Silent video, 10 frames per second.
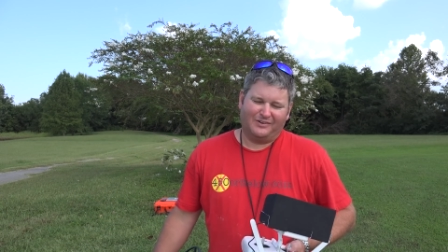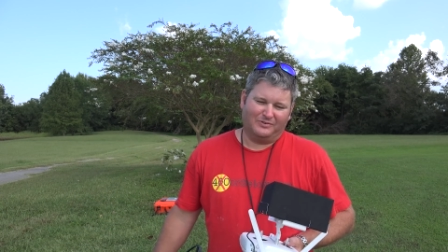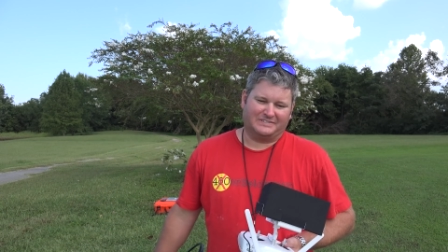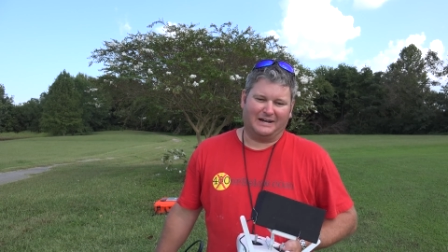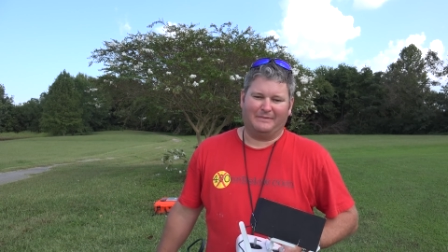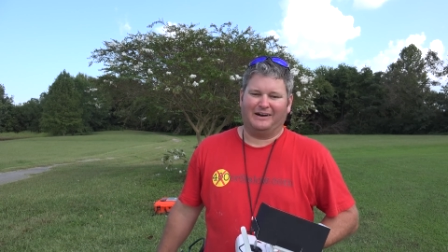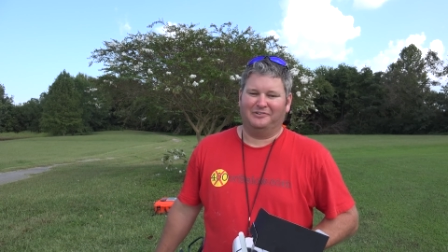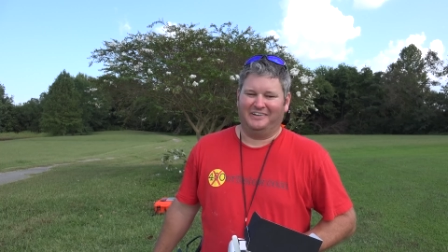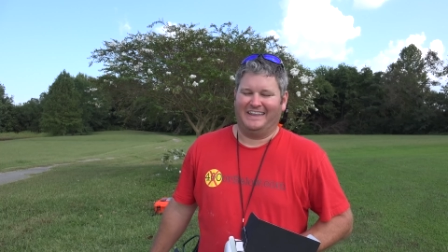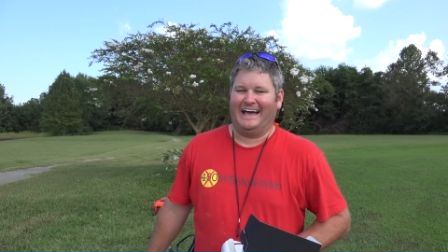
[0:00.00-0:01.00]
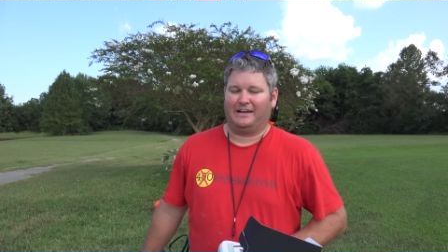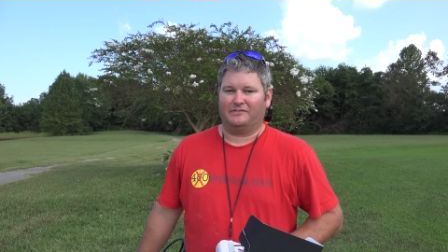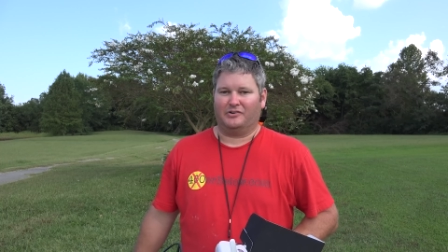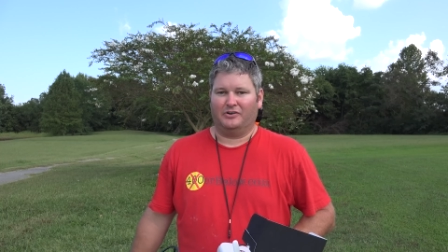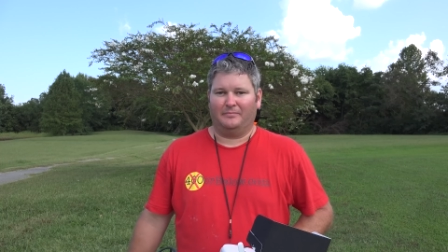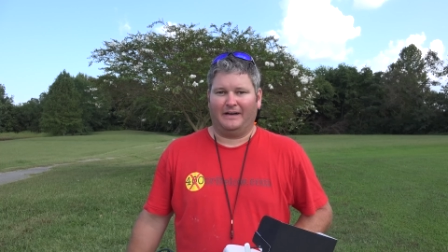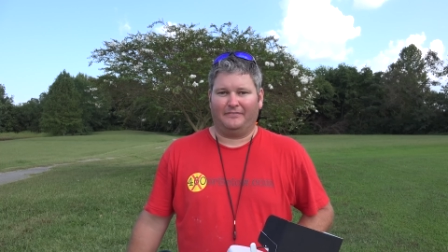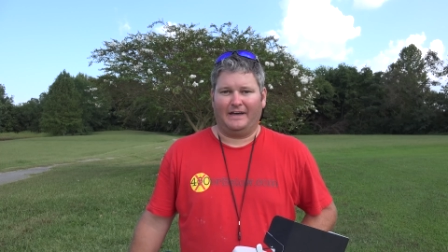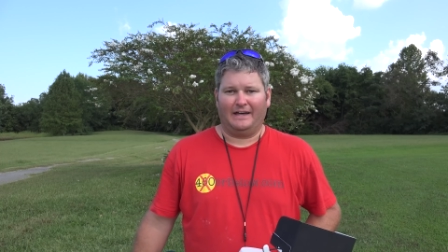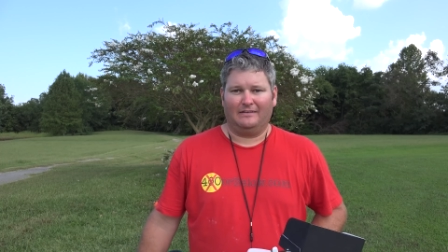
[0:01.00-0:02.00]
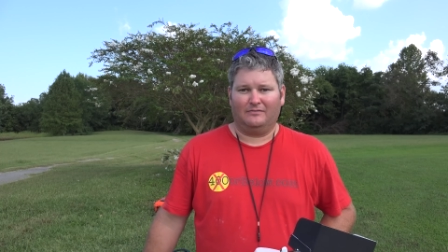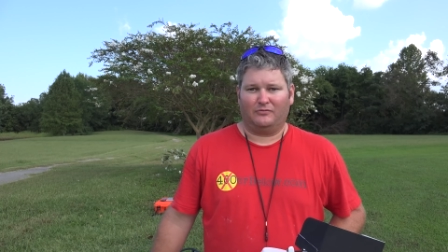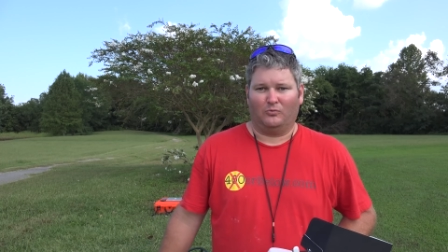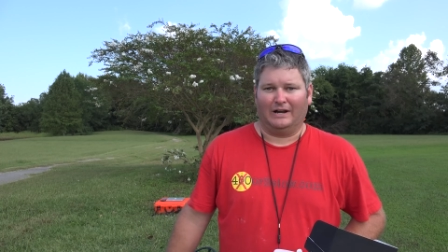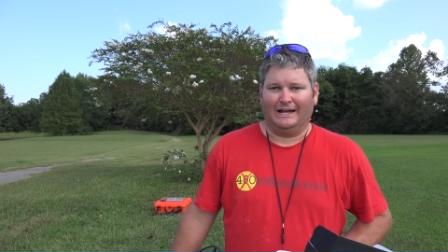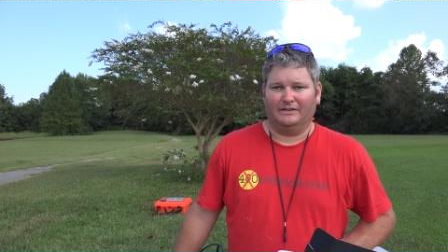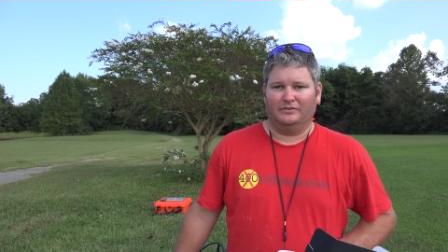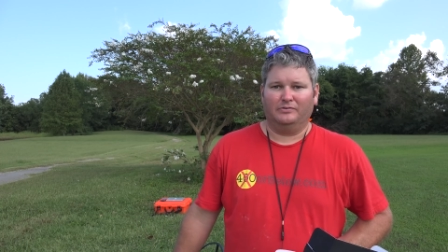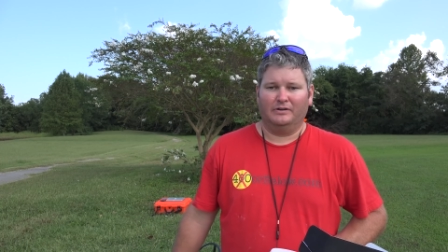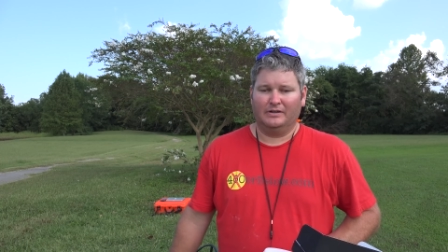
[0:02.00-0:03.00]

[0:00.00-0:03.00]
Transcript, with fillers: which I'm not really that concerned about that for what I do